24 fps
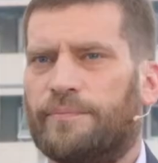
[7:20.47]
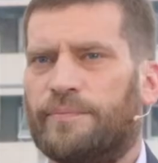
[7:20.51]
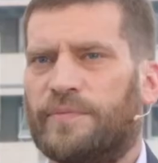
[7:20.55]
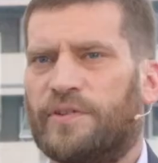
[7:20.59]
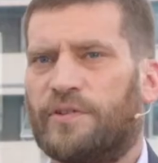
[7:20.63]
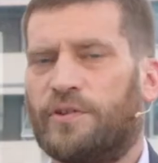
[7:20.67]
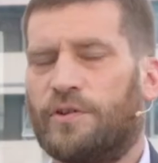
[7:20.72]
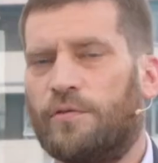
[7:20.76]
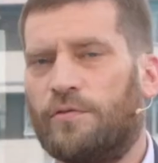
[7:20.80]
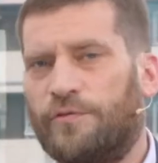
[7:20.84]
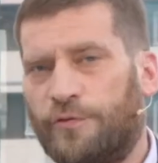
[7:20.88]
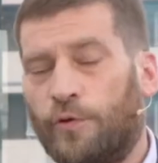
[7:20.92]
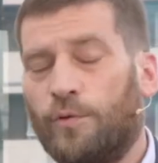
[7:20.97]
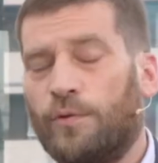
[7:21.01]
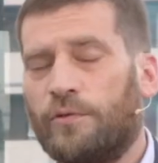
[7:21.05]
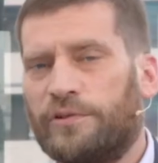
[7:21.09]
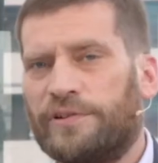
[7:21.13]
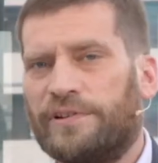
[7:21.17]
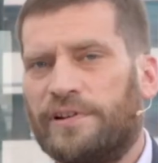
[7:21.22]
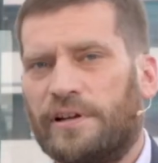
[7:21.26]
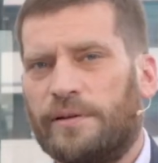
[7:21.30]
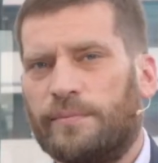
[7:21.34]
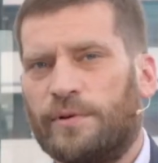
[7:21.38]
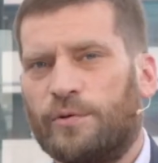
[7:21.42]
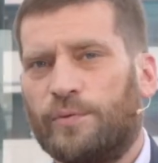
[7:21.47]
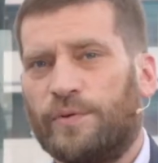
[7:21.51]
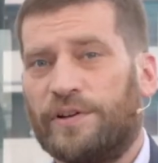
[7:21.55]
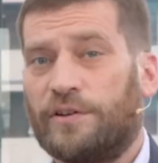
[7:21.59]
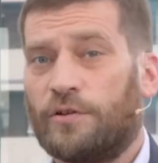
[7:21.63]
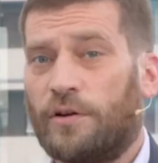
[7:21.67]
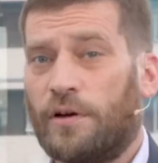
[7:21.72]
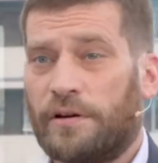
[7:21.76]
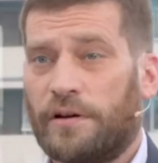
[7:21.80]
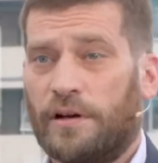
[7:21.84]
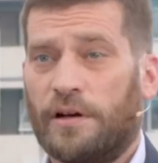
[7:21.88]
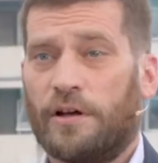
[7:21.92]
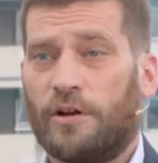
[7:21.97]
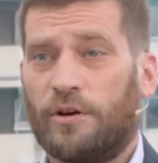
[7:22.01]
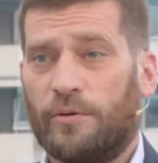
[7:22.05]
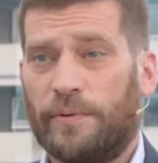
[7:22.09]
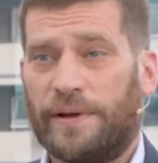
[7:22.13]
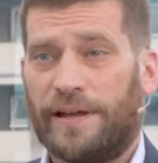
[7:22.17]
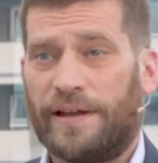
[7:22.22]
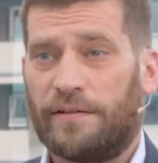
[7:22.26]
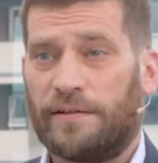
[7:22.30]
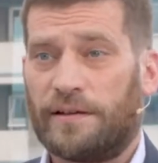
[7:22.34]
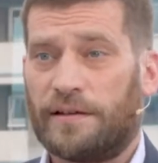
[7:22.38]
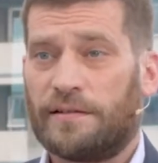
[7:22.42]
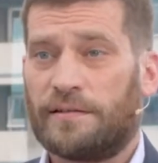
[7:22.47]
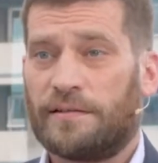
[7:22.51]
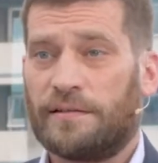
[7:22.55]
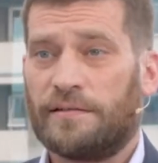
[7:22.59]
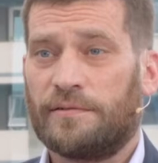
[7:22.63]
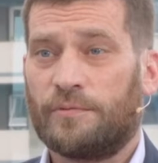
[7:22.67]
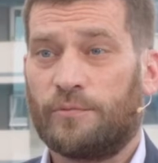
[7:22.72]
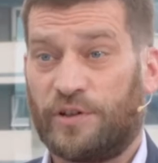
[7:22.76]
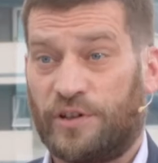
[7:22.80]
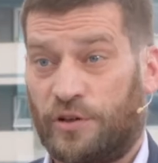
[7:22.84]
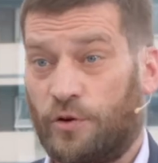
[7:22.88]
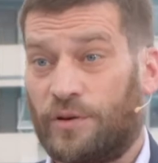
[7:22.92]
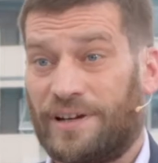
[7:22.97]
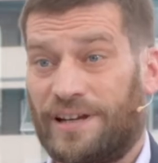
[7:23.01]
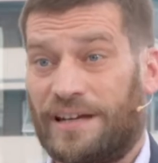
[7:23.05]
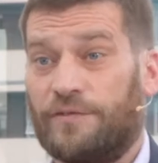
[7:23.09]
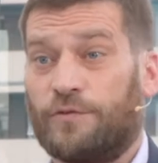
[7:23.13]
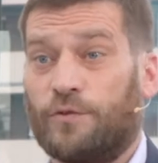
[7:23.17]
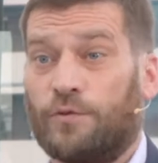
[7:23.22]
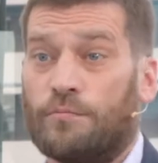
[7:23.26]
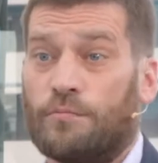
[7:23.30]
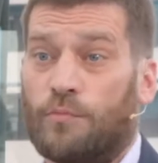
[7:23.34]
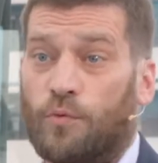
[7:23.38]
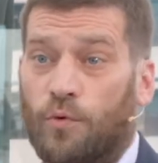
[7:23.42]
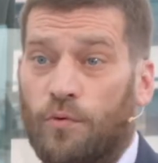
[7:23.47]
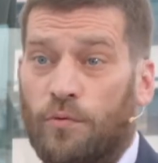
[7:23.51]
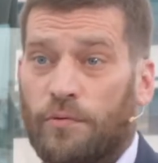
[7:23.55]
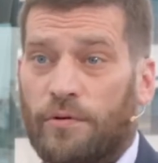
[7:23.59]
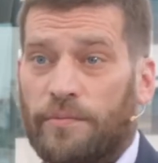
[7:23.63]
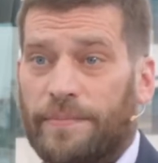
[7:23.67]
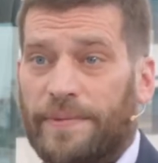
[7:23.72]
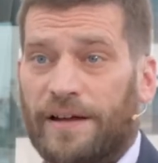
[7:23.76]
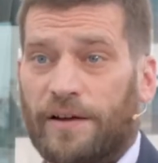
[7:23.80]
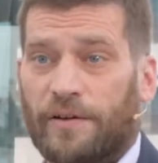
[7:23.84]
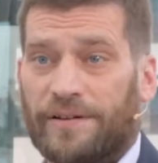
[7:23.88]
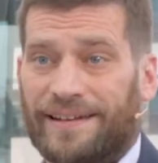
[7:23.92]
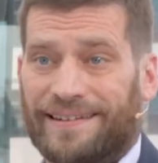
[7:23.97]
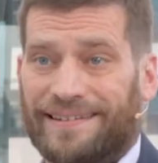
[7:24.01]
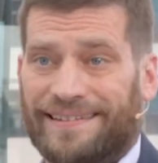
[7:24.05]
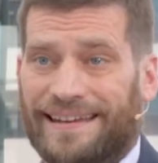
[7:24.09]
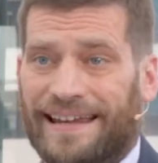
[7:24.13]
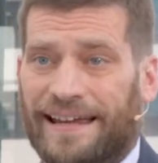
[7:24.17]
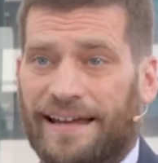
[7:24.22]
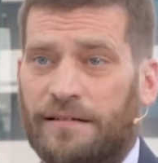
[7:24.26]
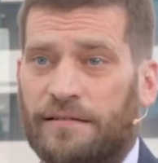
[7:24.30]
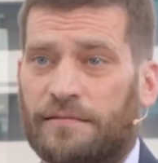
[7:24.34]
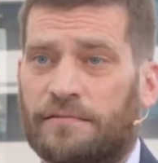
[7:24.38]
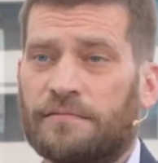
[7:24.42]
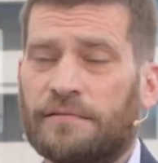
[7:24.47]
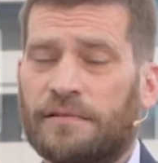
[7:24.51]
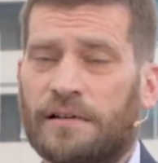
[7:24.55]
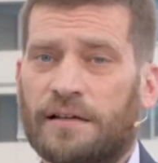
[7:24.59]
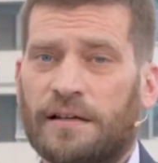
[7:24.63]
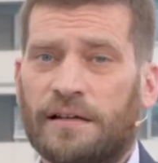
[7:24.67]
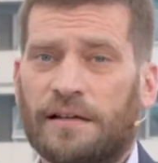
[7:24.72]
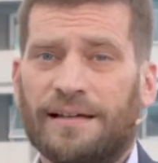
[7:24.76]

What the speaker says: so forced labor, we talk a lot about it. We talk even more about it now.